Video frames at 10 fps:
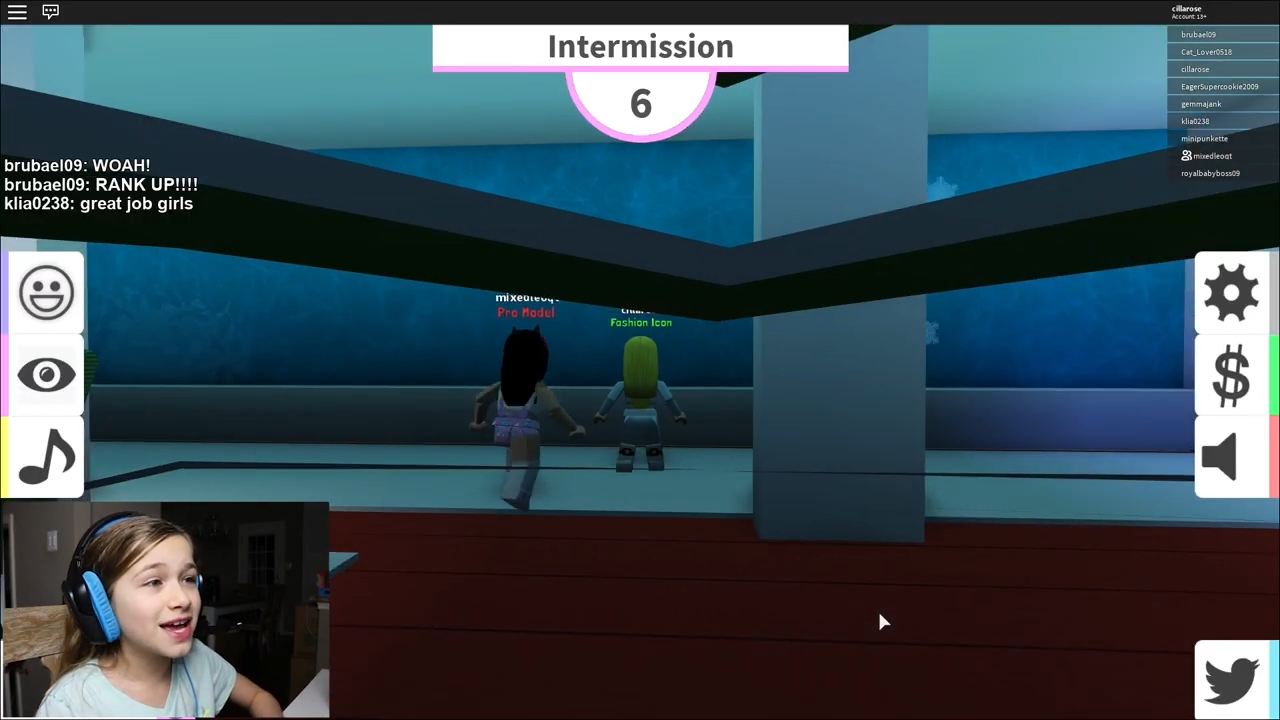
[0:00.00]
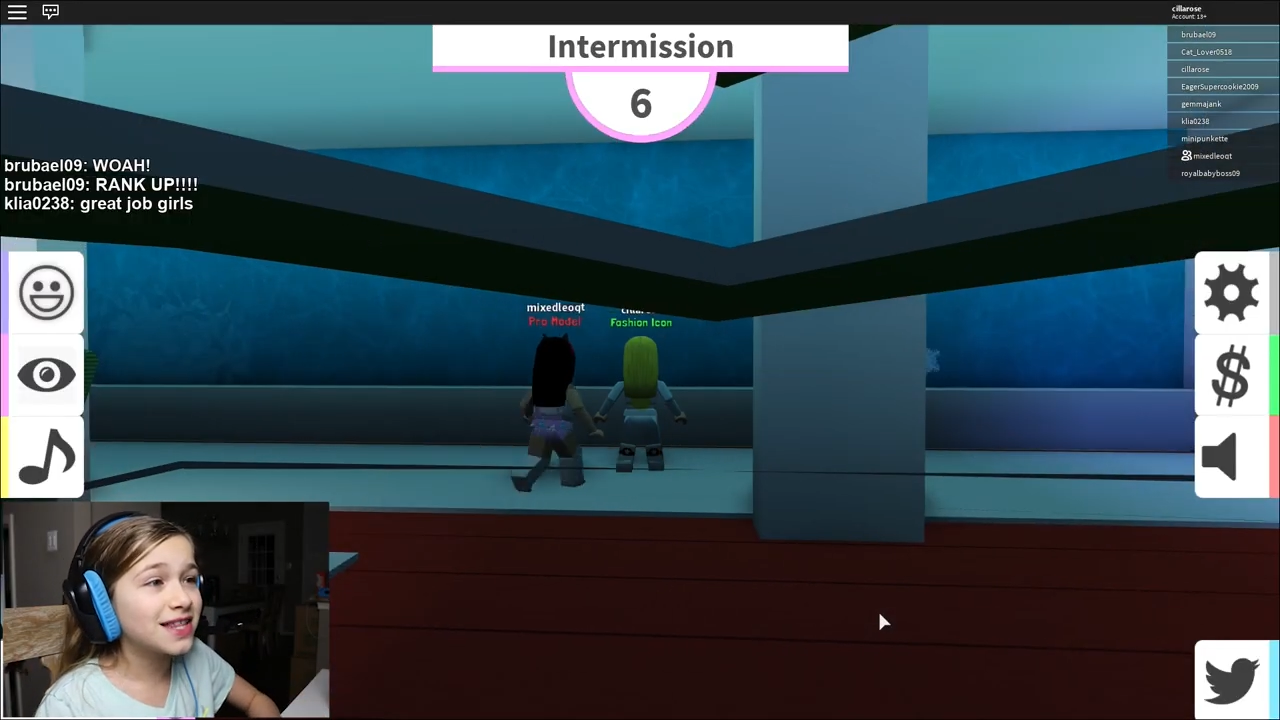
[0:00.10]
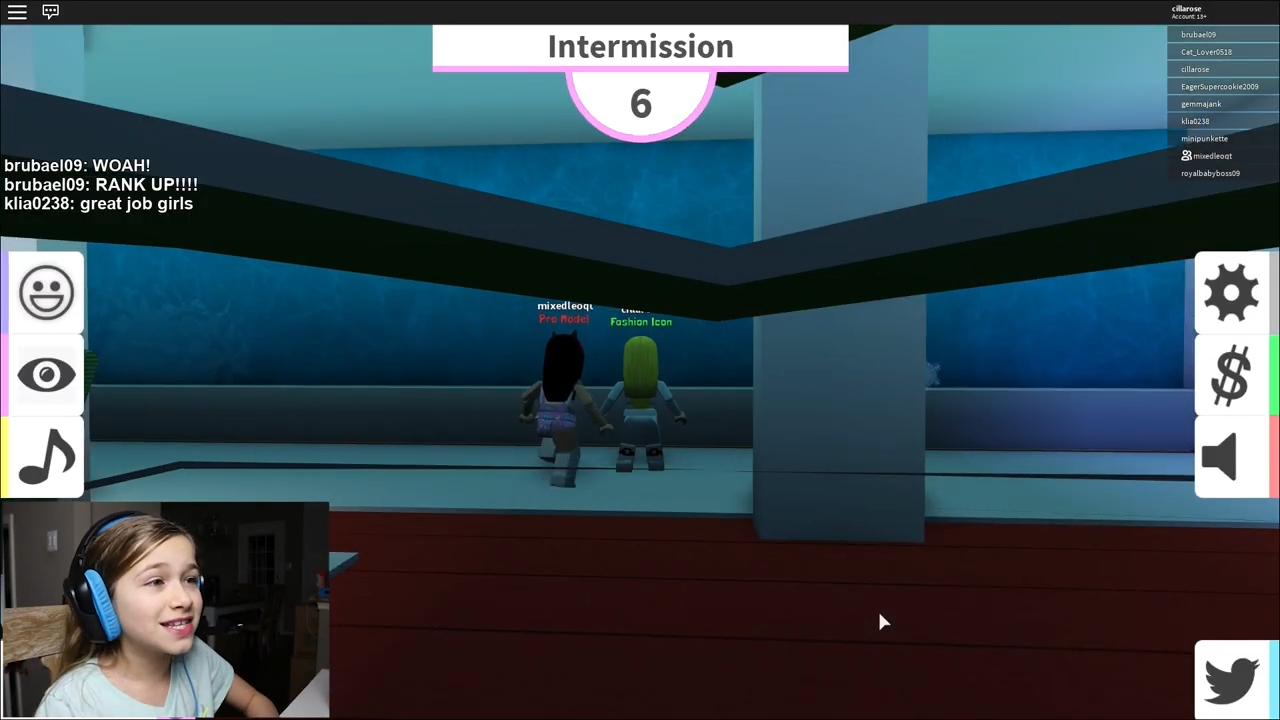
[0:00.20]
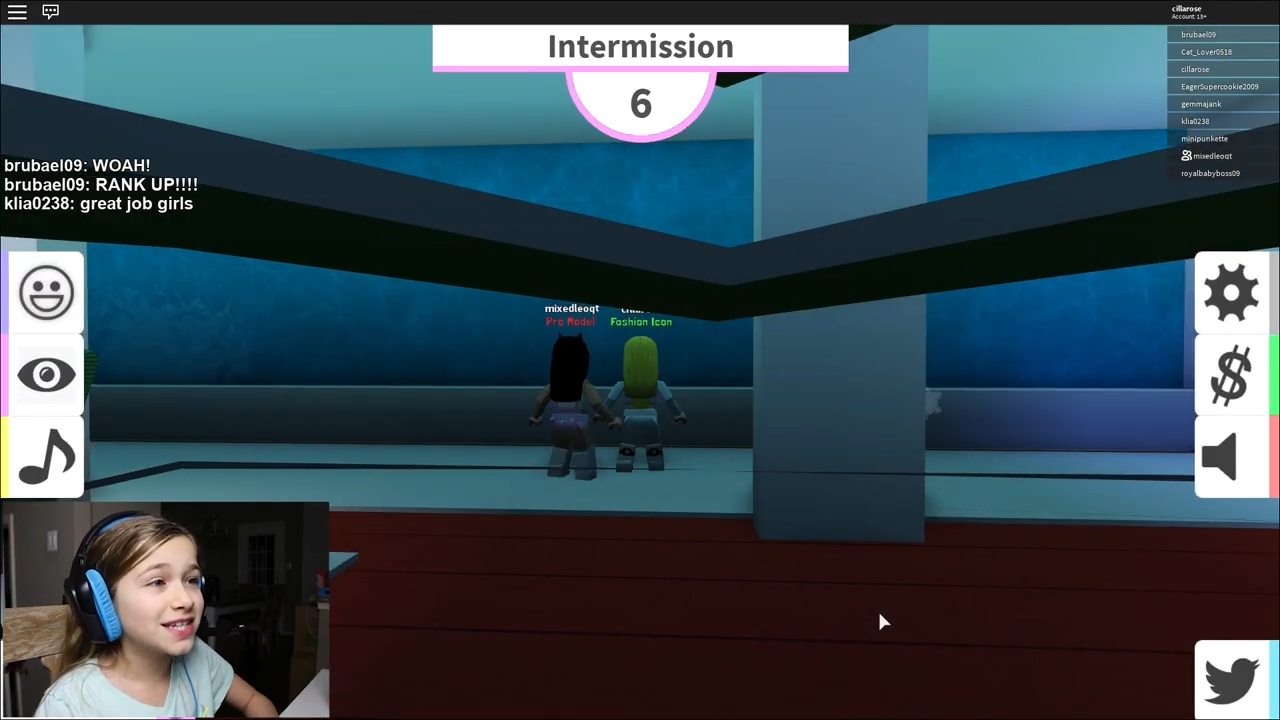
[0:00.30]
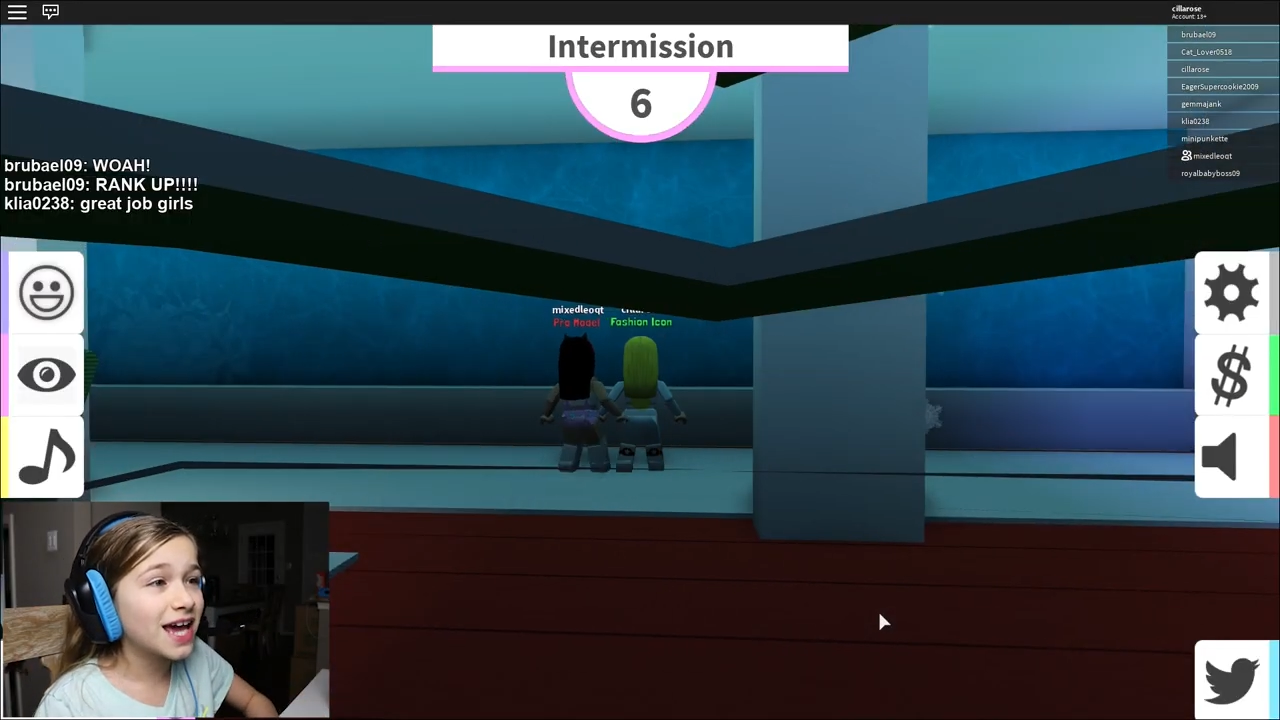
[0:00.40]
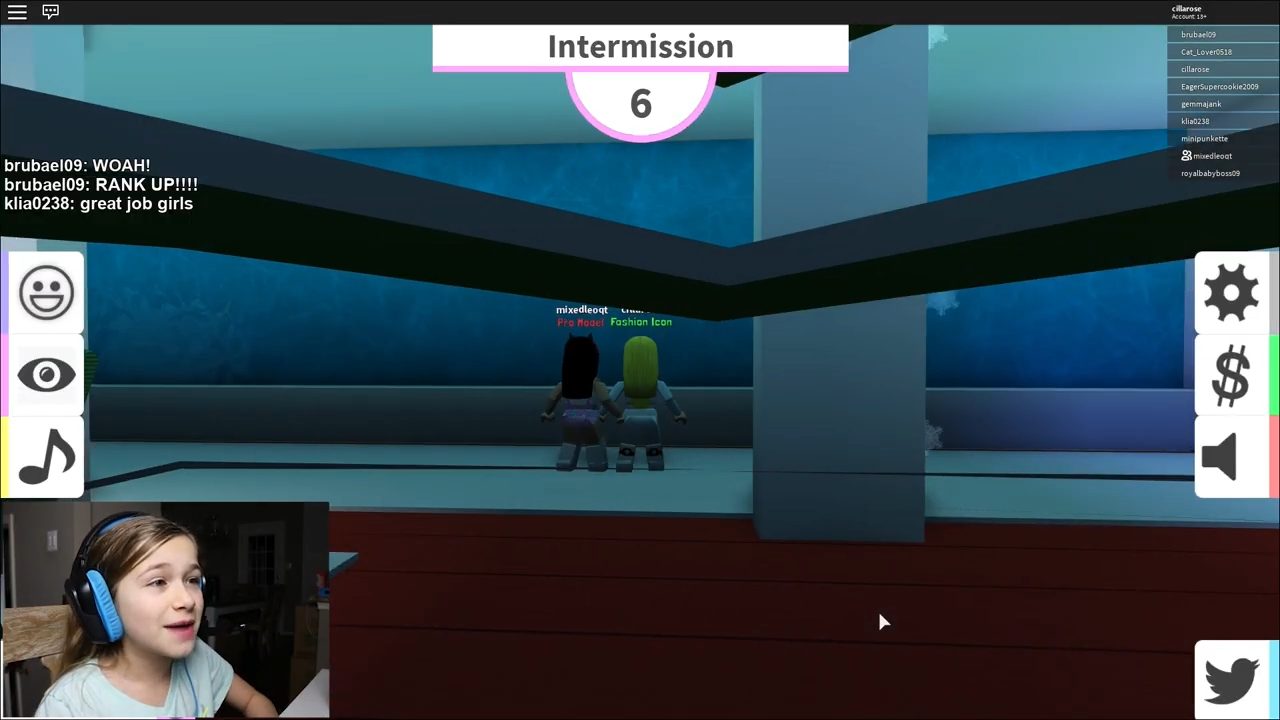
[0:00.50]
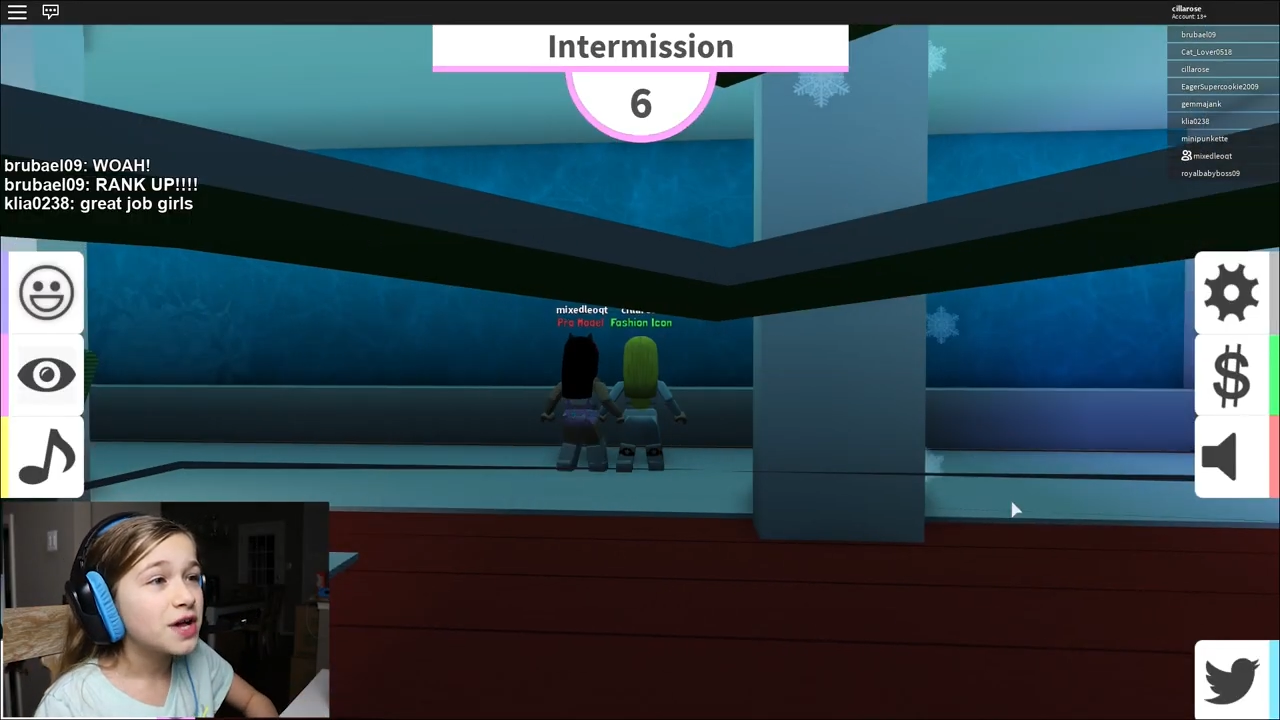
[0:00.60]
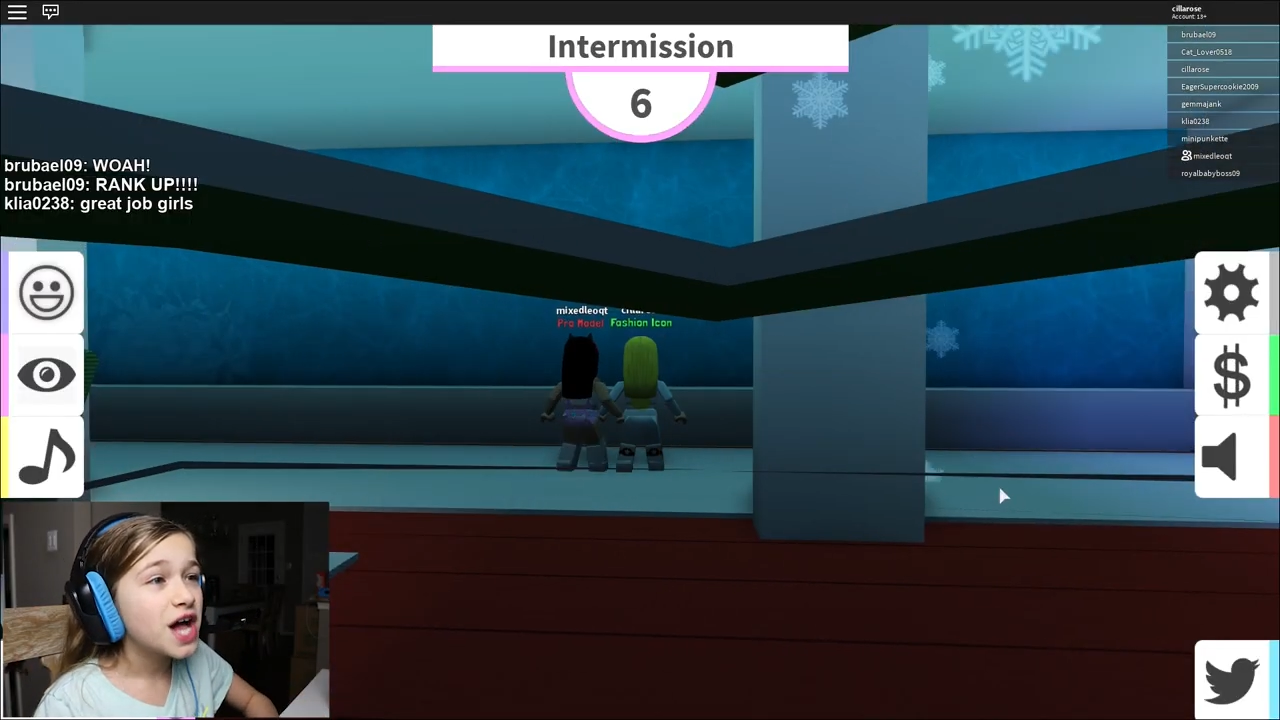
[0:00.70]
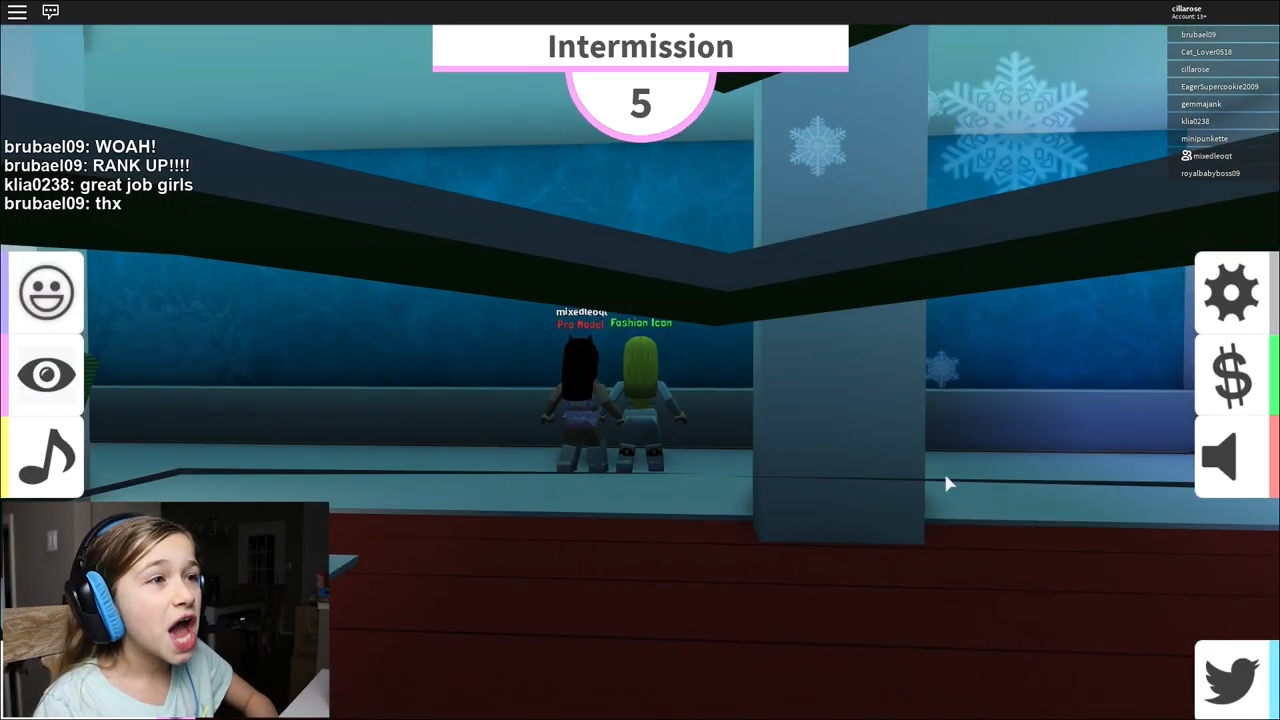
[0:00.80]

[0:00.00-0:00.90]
in this game,